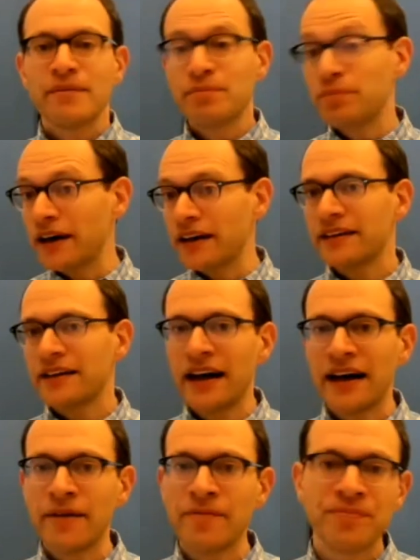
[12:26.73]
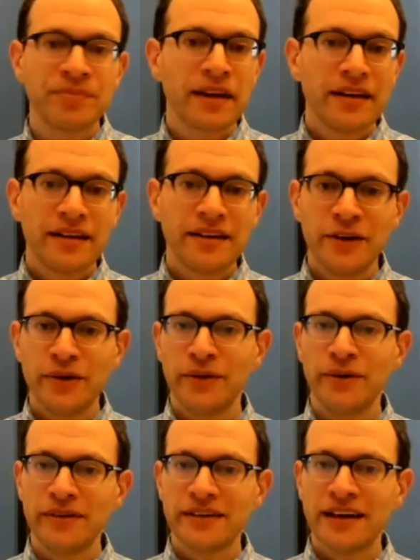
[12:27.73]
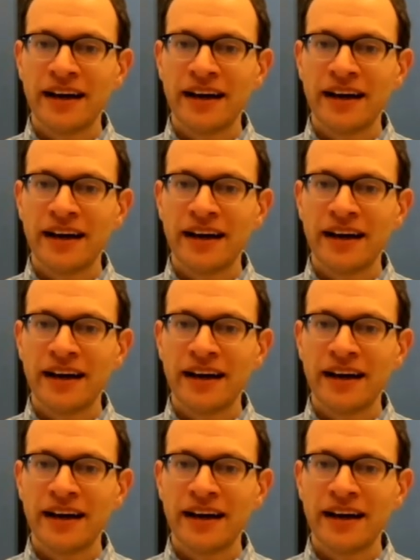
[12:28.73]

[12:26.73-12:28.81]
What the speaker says: But you